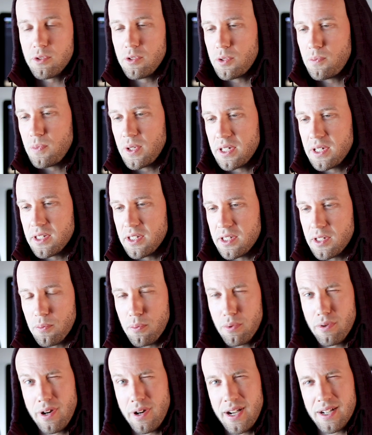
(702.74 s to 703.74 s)
which means it's
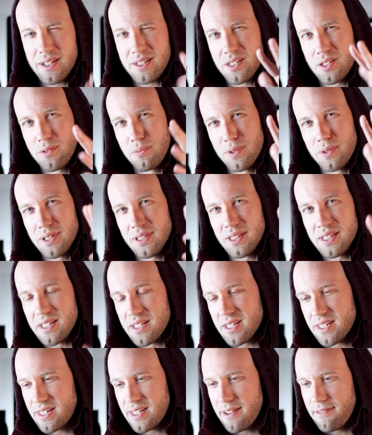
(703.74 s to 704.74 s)
approximately
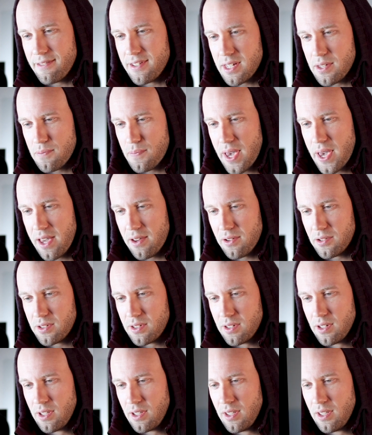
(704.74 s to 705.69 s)
70 pounds.